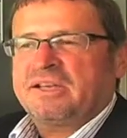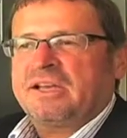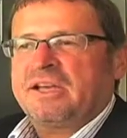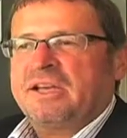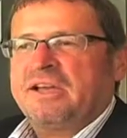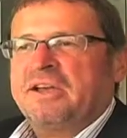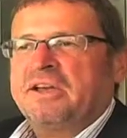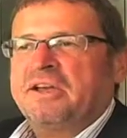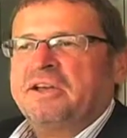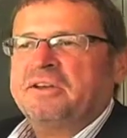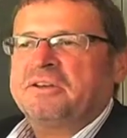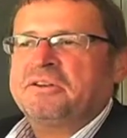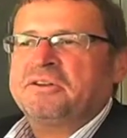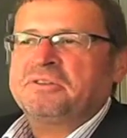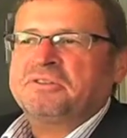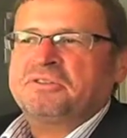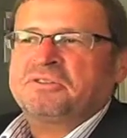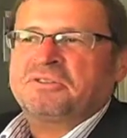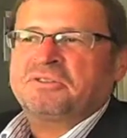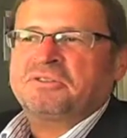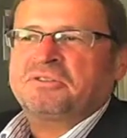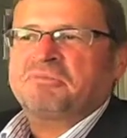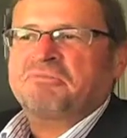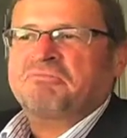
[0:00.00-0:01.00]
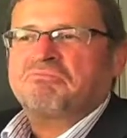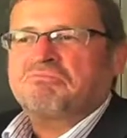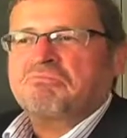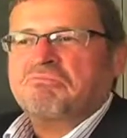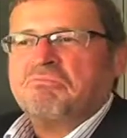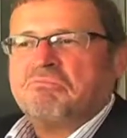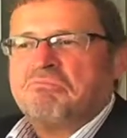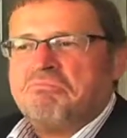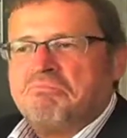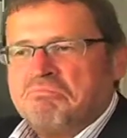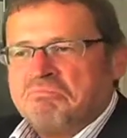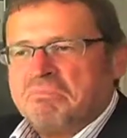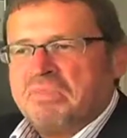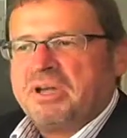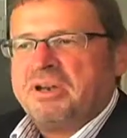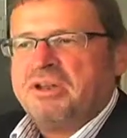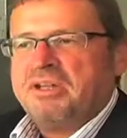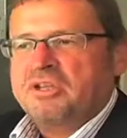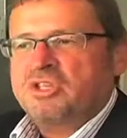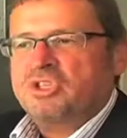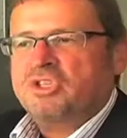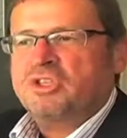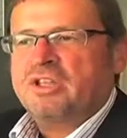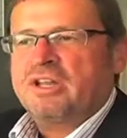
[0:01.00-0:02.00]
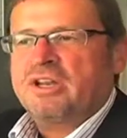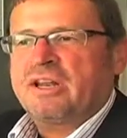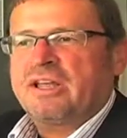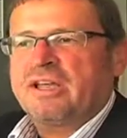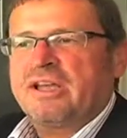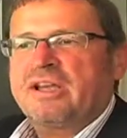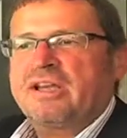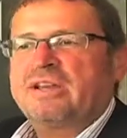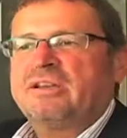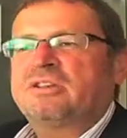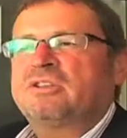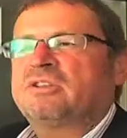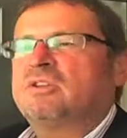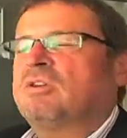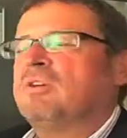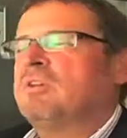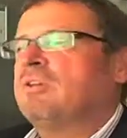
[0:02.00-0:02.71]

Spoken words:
and manage the land